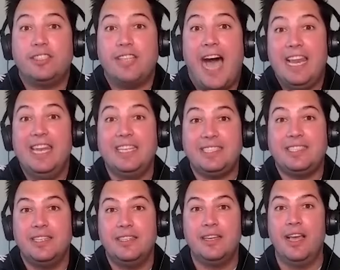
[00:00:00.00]
I
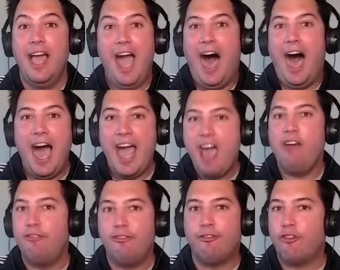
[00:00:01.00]
listened, I have
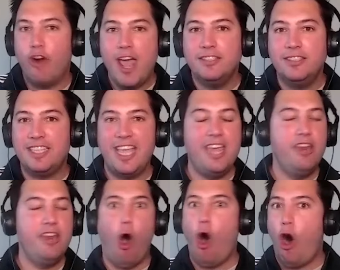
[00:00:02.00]
friends in
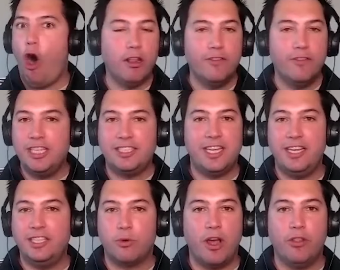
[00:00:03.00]
all of these cities
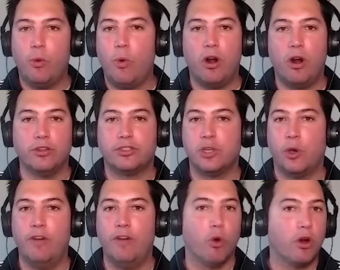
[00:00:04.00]
around the world. So
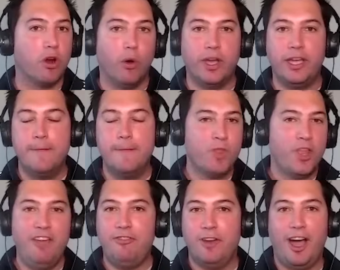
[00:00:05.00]

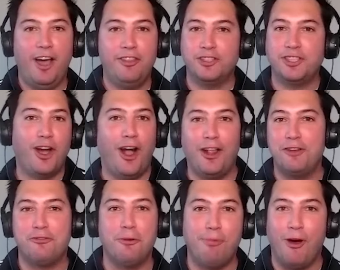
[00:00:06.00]
if there's a college
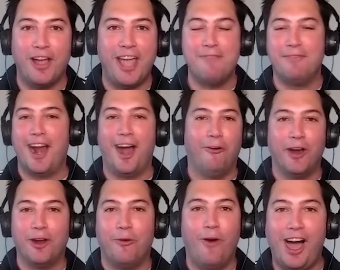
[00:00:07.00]
football game that I want
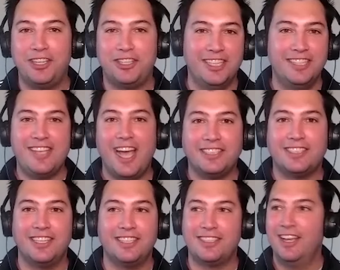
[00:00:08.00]
to watch in
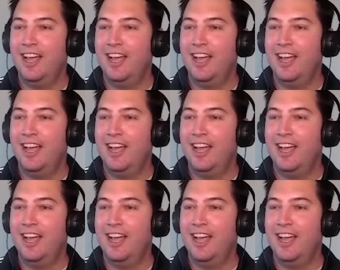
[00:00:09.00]
Texas,